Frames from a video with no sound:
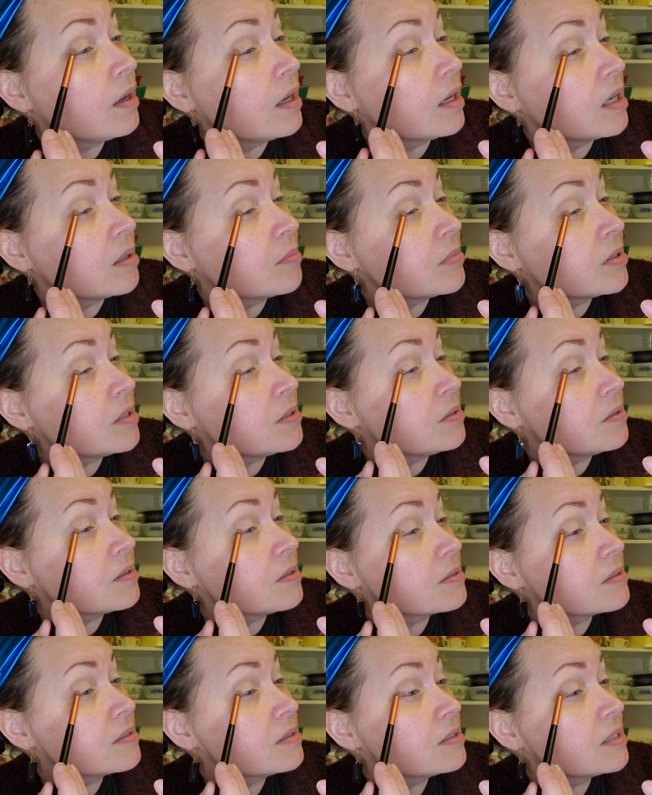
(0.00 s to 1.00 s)
And I'm gonna do
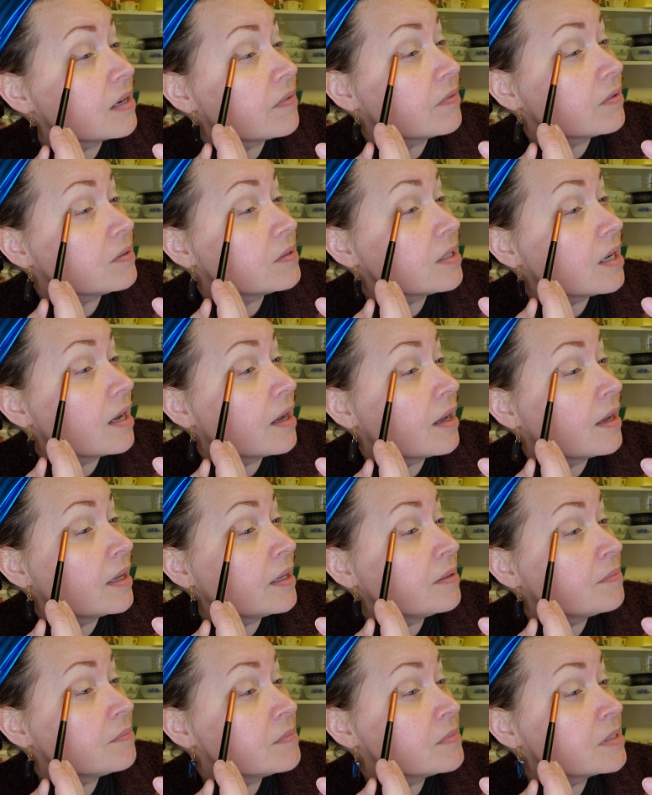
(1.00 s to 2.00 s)
this several
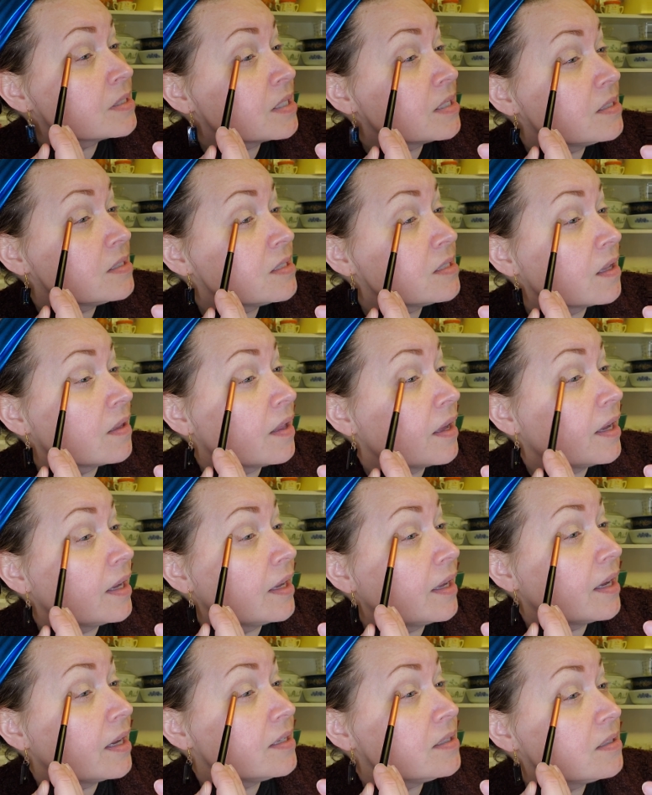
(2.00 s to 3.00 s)
times until I
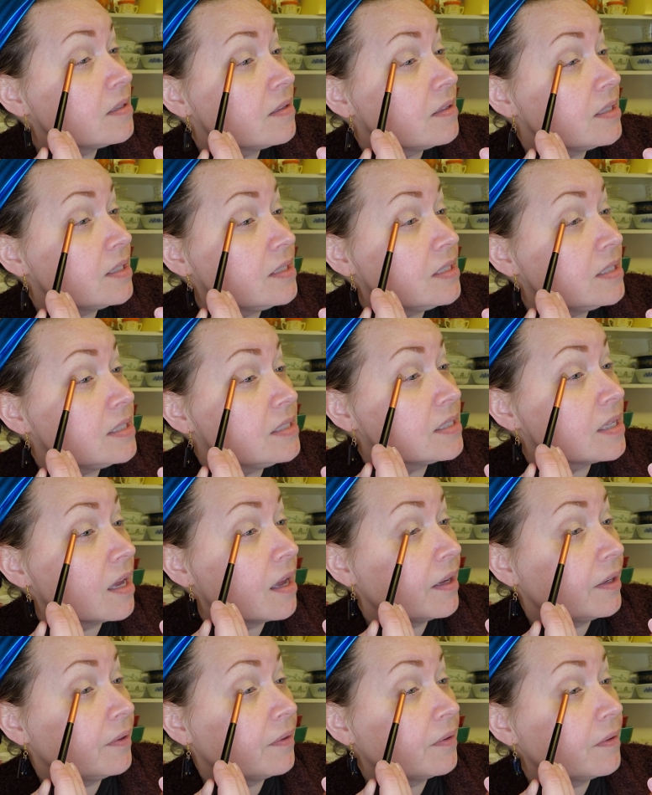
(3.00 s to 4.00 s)
get the
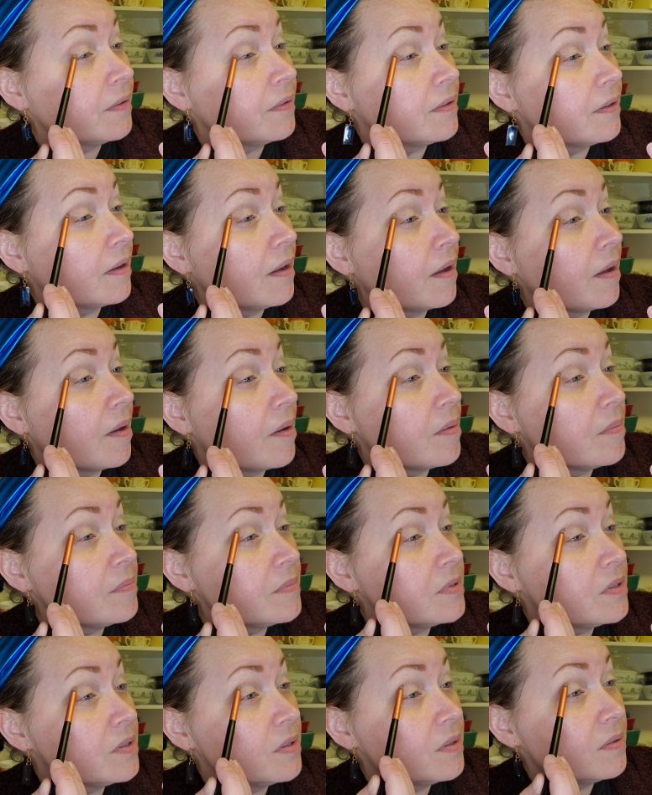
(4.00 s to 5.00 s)
desired
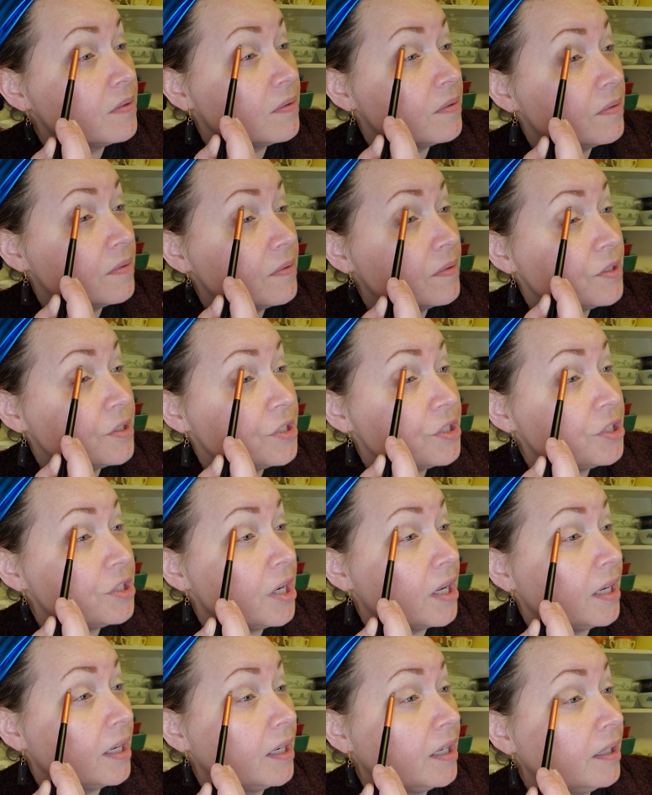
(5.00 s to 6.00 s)

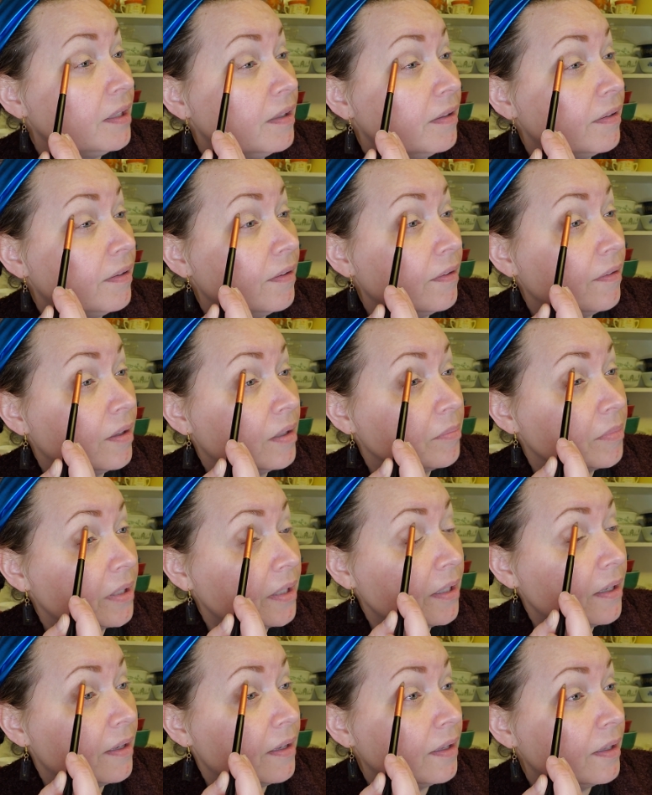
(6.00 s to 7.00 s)
shade on
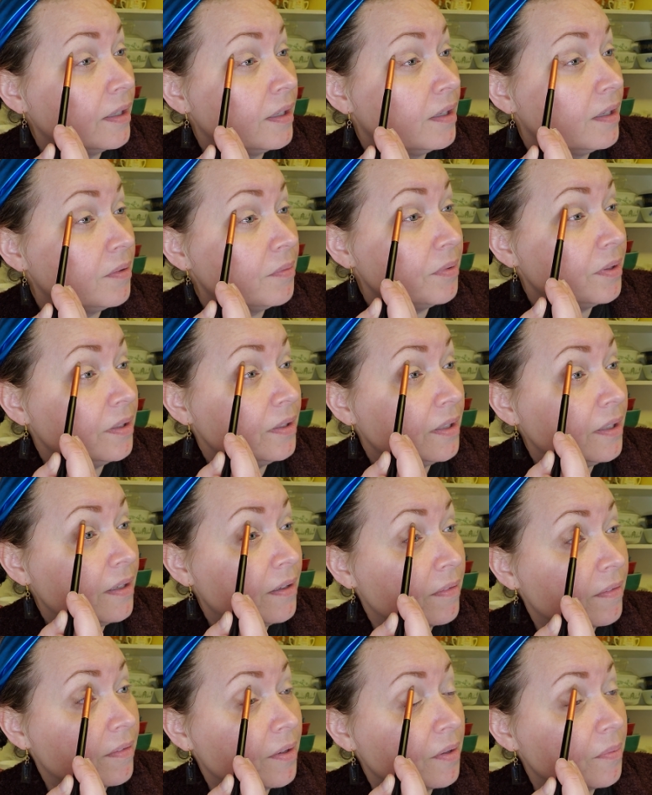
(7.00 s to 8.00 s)
my eye. And really, I
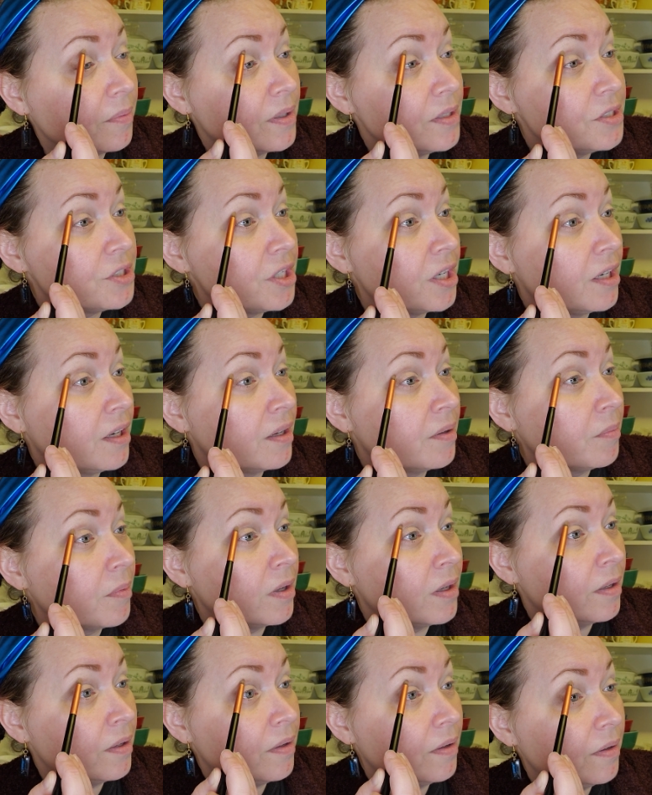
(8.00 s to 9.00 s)
don't know what shade I
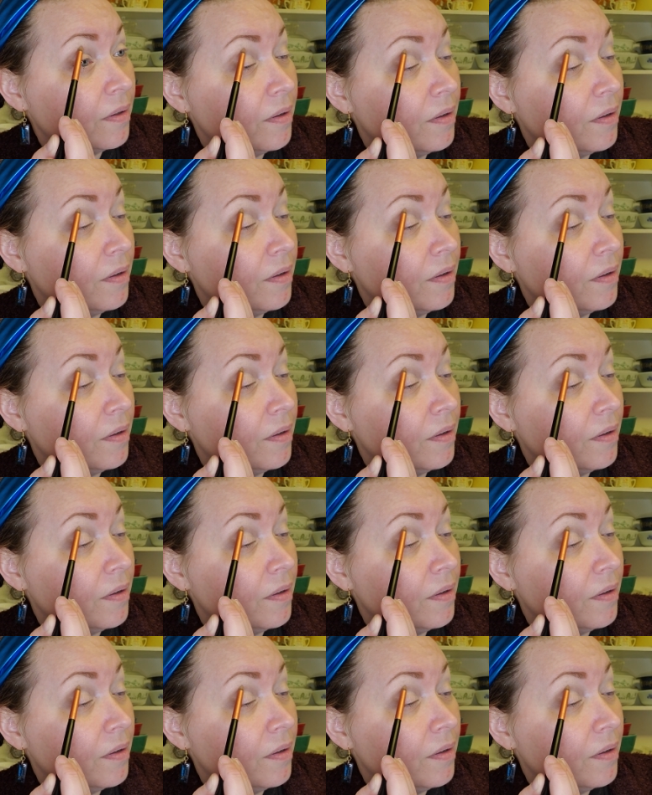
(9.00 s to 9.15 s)
want.